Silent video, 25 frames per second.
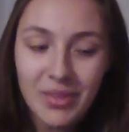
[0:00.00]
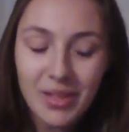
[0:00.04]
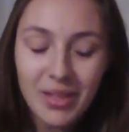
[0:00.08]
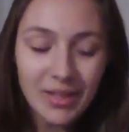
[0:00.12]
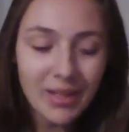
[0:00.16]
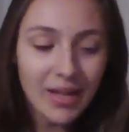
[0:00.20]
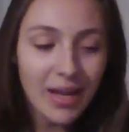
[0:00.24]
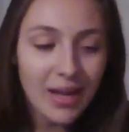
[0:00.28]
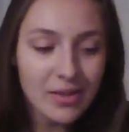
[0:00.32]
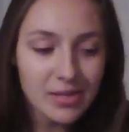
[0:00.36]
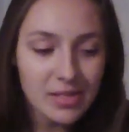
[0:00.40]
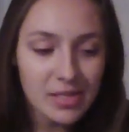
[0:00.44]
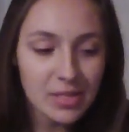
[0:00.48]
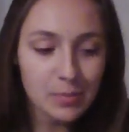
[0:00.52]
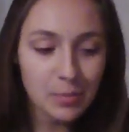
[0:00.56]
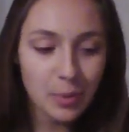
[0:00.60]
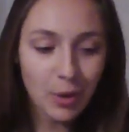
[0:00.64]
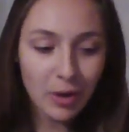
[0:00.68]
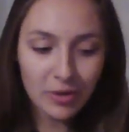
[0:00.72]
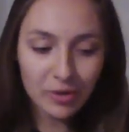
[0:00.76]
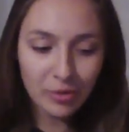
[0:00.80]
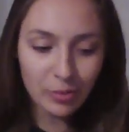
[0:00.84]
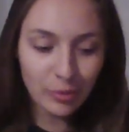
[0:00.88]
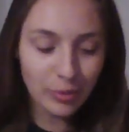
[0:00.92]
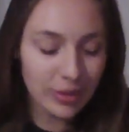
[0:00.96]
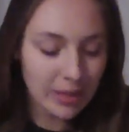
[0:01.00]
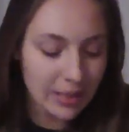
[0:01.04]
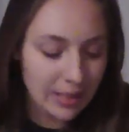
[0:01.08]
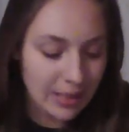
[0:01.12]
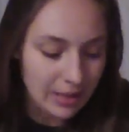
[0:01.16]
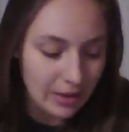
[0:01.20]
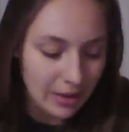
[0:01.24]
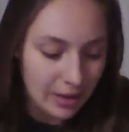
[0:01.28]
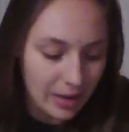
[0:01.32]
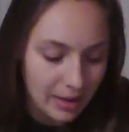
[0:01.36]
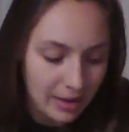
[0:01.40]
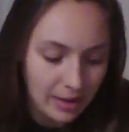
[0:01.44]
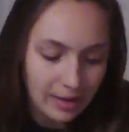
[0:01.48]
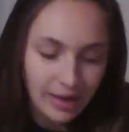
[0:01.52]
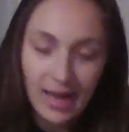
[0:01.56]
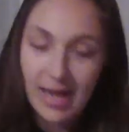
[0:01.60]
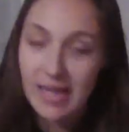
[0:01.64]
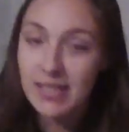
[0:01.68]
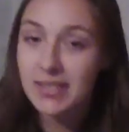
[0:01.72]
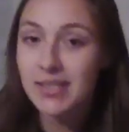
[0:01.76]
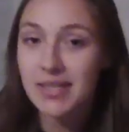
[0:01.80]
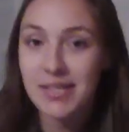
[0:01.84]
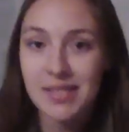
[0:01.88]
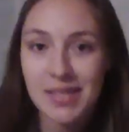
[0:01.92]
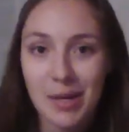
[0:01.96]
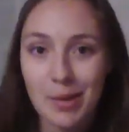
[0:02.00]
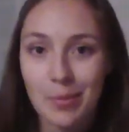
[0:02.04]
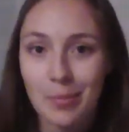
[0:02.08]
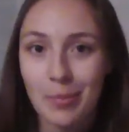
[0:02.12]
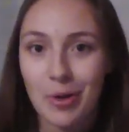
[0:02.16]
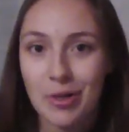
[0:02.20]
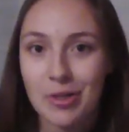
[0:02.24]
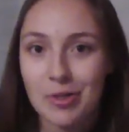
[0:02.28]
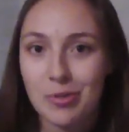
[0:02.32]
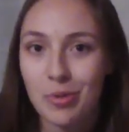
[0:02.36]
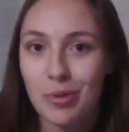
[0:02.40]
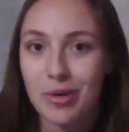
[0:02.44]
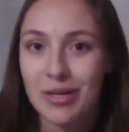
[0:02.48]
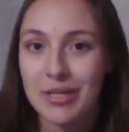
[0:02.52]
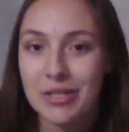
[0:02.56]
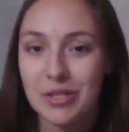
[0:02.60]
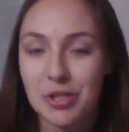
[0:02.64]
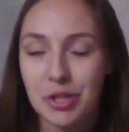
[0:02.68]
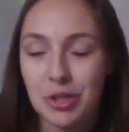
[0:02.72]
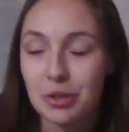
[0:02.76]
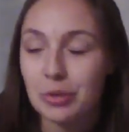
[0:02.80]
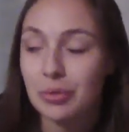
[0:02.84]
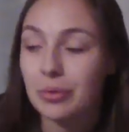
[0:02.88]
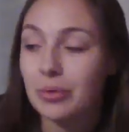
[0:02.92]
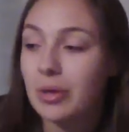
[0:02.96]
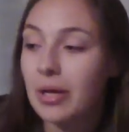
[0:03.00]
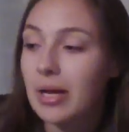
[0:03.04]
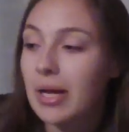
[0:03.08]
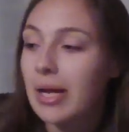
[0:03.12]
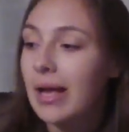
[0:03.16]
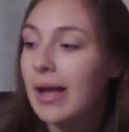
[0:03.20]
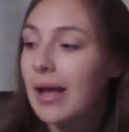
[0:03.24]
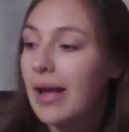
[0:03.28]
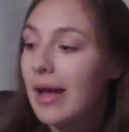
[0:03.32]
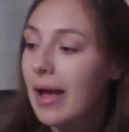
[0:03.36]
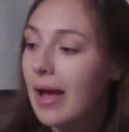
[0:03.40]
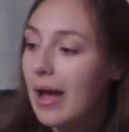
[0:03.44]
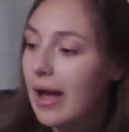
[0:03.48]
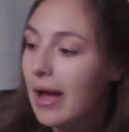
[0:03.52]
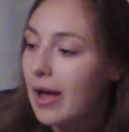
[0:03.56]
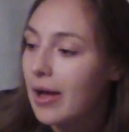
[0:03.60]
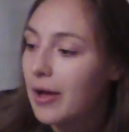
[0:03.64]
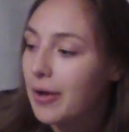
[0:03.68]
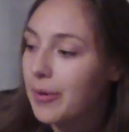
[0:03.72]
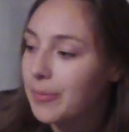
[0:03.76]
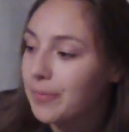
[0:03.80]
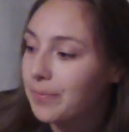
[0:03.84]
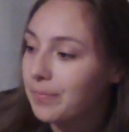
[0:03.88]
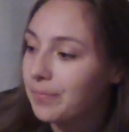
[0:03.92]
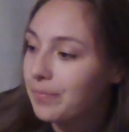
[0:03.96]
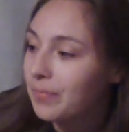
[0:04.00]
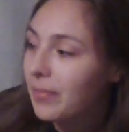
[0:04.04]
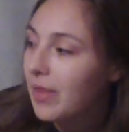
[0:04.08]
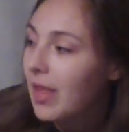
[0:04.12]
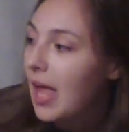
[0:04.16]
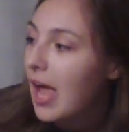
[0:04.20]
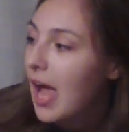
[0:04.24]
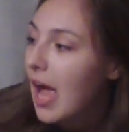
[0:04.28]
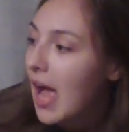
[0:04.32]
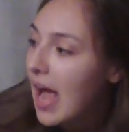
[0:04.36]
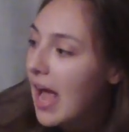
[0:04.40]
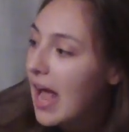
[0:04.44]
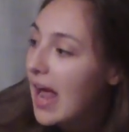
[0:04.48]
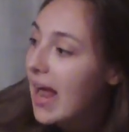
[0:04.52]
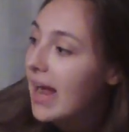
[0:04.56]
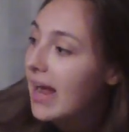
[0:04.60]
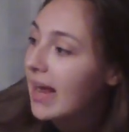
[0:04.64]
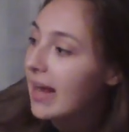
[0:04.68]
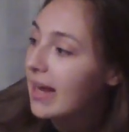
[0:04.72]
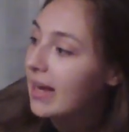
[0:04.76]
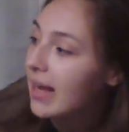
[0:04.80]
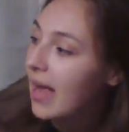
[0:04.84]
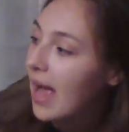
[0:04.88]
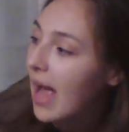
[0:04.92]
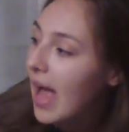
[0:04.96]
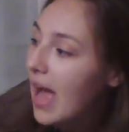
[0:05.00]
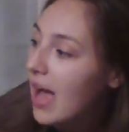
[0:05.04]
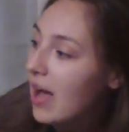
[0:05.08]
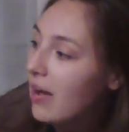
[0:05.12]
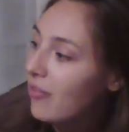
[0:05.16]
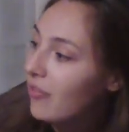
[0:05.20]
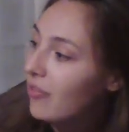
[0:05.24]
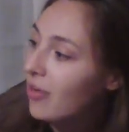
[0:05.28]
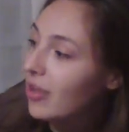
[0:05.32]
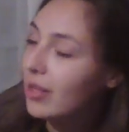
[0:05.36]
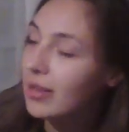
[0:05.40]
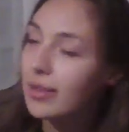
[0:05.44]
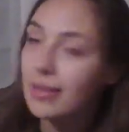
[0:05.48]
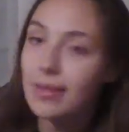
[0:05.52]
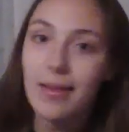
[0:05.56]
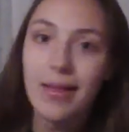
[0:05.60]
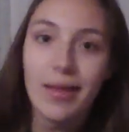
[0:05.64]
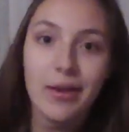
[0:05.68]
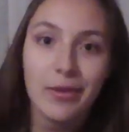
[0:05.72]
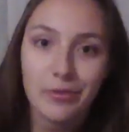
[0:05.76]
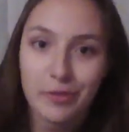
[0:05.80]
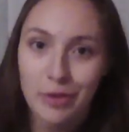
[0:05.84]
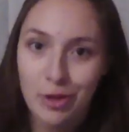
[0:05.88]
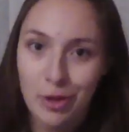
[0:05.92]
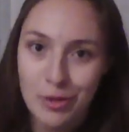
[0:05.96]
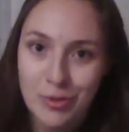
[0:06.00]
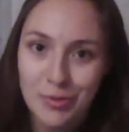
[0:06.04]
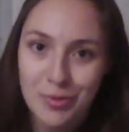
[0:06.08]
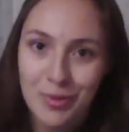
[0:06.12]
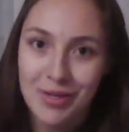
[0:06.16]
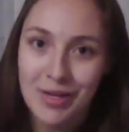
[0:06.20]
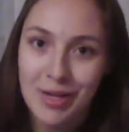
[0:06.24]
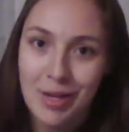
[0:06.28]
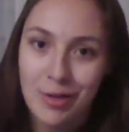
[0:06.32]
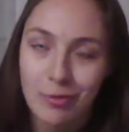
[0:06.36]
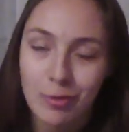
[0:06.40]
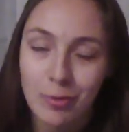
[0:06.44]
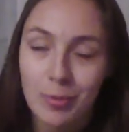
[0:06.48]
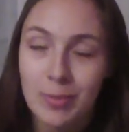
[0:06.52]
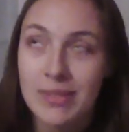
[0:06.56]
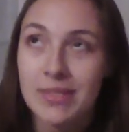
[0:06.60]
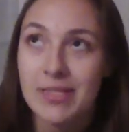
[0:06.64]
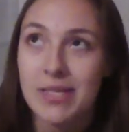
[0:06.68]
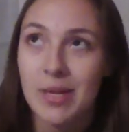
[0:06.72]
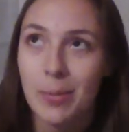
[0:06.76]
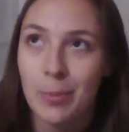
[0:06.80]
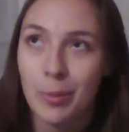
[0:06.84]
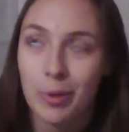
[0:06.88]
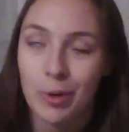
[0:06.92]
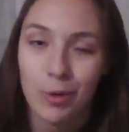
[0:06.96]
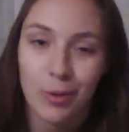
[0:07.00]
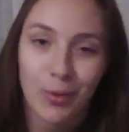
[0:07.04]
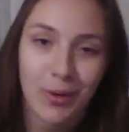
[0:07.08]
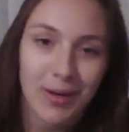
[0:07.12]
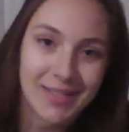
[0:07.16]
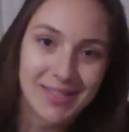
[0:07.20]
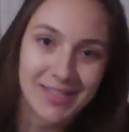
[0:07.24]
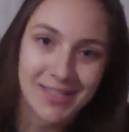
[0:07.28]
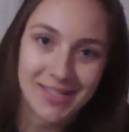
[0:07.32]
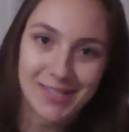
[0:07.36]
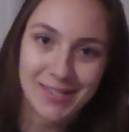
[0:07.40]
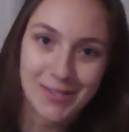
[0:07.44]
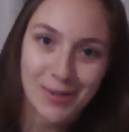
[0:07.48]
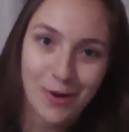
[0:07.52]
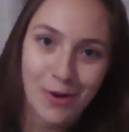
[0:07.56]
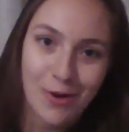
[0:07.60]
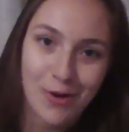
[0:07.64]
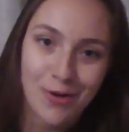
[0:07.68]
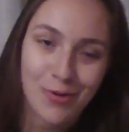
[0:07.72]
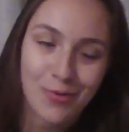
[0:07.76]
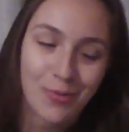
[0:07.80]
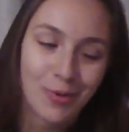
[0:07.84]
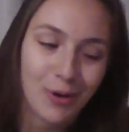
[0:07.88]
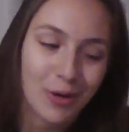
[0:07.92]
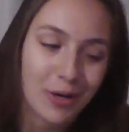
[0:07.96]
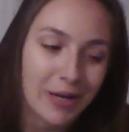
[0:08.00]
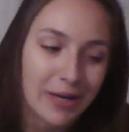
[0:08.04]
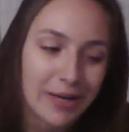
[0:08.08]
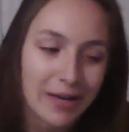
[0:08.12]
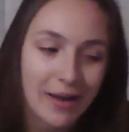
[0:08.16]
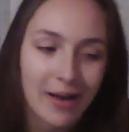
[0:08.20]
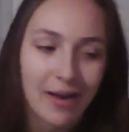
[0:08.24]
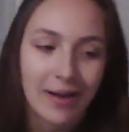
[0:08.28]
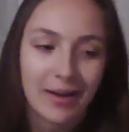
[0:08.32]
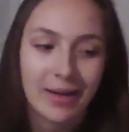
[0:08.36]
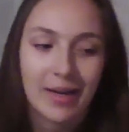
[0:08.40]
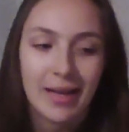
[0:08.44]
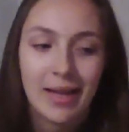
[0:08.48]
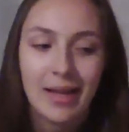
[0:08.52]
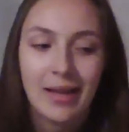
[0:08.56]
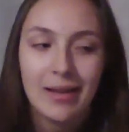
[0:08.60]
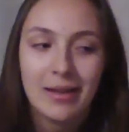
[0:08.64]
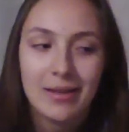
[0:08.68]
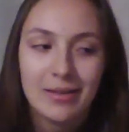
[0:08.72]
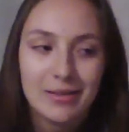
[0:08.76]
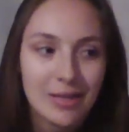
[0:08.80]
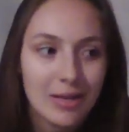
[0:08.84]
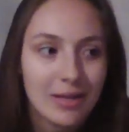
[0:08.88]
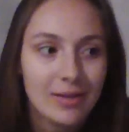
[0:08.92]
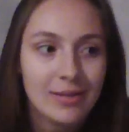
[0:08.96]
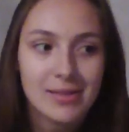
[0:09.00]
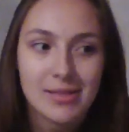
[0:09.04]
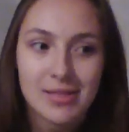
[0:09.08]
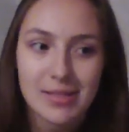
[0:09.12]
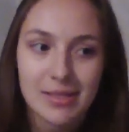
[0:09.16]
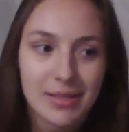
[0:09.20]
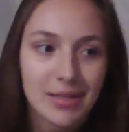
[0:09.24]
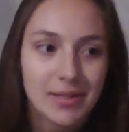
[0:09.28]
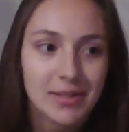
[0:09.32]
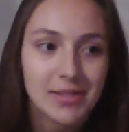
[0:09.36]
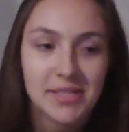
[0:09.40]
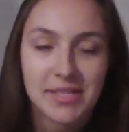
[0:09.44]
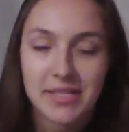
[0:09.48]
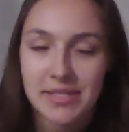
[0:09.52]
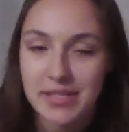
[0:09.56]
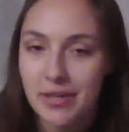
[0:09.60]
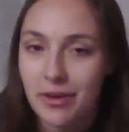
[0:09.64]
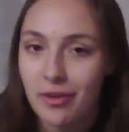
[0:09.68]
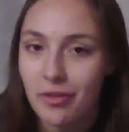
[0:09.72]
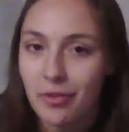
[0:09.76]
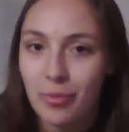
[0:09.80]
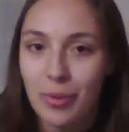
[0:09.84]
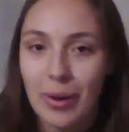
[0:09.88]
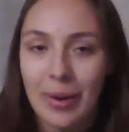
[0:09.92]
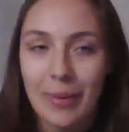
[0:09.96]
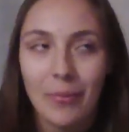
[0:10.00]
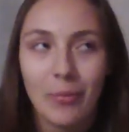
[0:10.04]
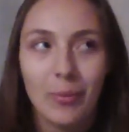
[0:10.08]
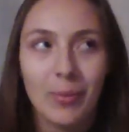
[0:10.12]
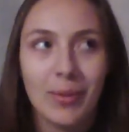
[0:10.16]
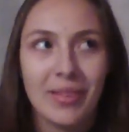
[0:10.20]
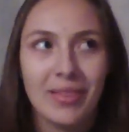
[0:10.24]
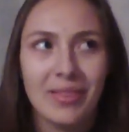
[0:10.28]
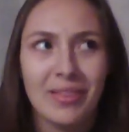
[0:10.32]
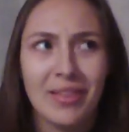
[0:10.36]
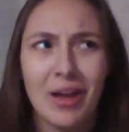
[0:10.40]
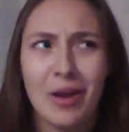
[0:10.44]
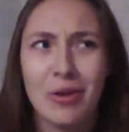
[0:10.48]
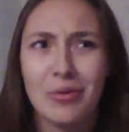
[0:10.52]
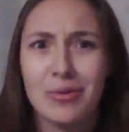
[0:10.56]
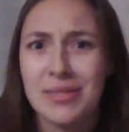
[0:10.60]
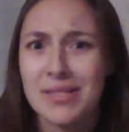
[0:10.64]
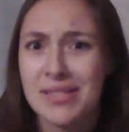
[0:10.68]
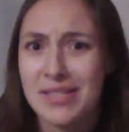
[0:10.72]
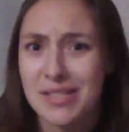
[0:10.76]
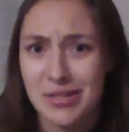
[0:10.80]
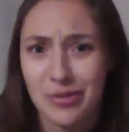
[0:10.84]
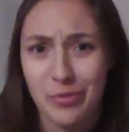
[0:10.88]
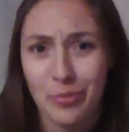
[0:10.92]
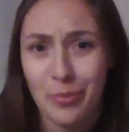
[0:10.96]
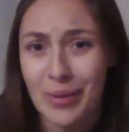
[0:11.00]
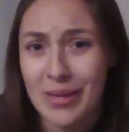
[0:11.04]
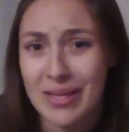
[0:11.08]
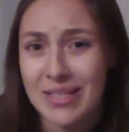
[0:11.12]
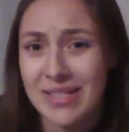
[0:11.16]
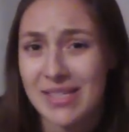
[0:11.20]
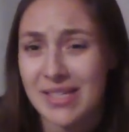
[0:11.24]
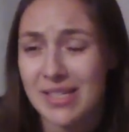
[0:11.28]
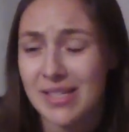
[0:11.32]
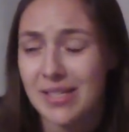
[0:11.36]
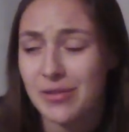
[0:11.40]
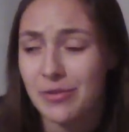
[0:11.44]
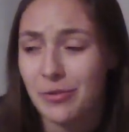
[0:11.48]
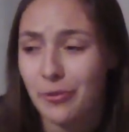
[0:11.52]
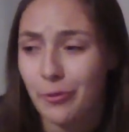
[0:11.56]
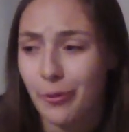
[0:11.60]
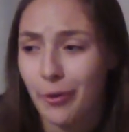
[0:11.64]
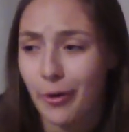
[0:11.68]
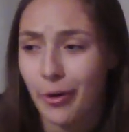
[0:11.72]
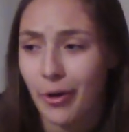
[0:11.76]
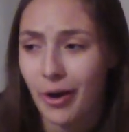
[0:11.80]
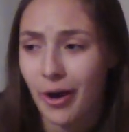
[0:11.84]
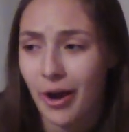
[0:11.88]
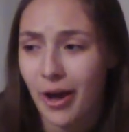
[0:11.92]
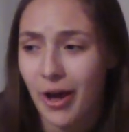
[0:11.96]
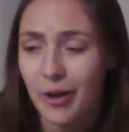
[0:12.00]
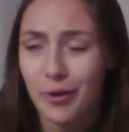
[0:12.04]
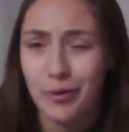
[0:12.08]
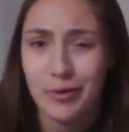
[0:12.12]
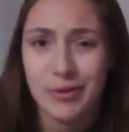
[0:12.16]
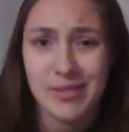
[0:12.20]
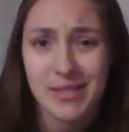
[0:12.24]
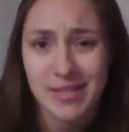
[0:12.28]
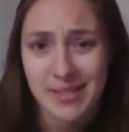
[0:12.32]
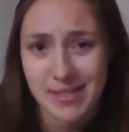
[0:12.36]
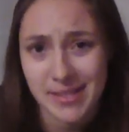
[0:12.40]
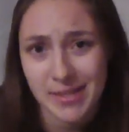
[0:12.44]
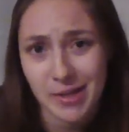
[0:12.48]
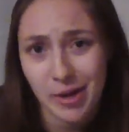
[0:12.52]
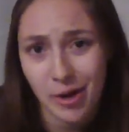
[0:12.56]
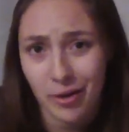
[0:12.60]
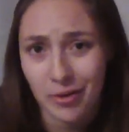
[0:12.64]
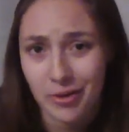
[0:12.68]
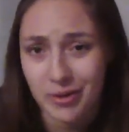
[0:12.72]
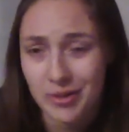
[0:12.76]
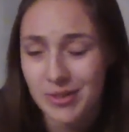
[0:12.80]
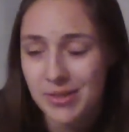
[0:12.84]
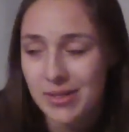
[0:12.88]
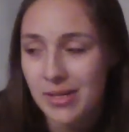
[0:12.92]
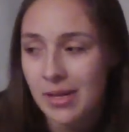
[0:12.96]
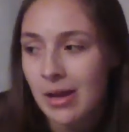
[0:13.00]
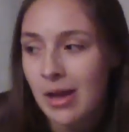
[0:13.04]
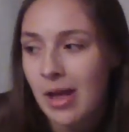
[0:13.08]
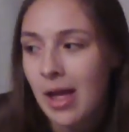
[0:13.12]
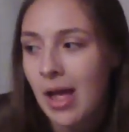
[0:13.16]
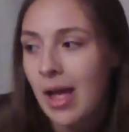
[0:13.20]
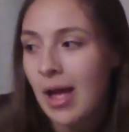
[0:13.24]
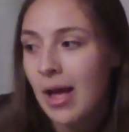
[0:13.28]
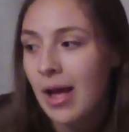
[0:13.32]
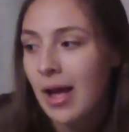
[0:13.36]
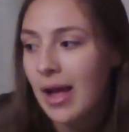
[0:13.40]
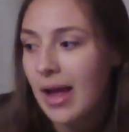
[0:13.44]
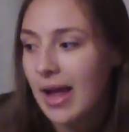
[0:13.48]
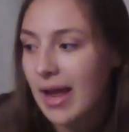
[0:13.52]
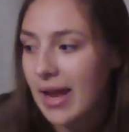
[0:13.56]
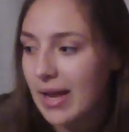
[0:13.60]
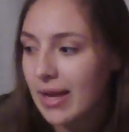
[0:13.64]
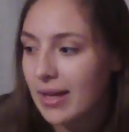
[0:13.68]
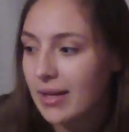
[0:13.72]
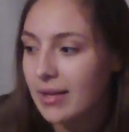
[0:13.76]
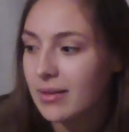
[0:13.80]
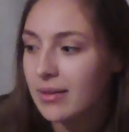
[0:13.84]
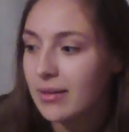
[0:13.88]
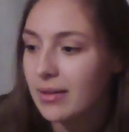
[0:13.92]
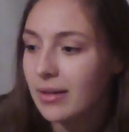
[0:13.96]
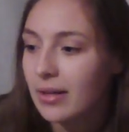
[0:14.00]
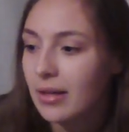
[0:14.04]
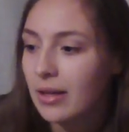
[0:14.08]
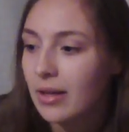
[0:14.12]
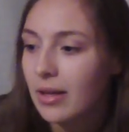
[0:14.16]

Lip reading: this is part 3. As I said in parts 1 and 2, I have a lot of clothes right now from a separate Craigslist haul where I got tons and tons of stuff, probably thousands of pieces for $160. And